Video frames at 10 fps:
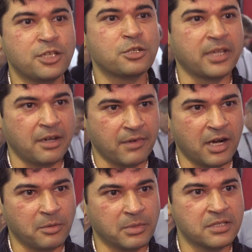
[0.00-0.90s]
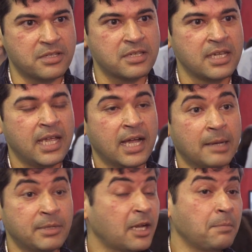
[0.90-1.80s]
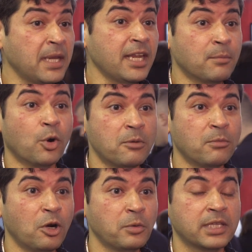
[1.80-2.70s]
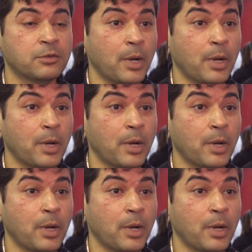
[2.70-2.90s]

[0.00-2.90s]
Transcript: into their environments. They're competing more and more with